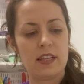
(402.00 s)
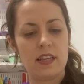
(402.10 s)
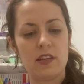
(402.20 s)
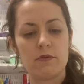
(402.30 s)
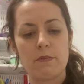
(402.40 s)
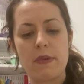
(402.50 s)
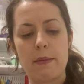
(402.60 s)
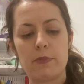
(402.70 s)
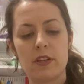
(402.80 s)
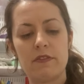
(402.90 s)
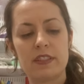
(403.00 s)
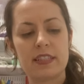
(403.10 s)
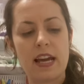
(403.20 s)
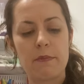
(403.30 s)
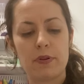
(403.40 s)
And remember, if it's
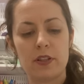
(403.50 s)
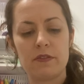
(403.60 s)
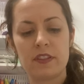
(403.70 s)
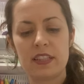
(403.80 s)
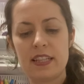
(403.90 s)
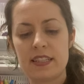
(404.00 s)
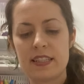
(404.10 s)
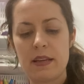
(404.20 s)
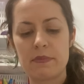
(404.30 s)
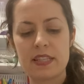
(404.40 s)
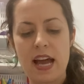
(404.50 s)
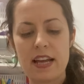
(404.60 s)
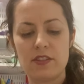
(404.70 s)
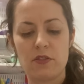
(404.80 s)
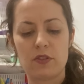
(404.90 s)
not perfectly the same
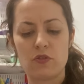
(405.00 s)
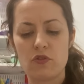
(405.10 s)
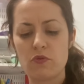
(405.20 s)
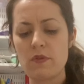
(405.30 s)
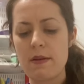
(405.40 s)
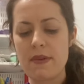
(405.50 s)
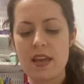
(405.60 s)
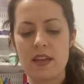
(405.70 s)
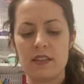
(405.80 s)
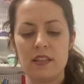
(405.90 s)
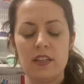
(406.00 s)
size, you can trim it,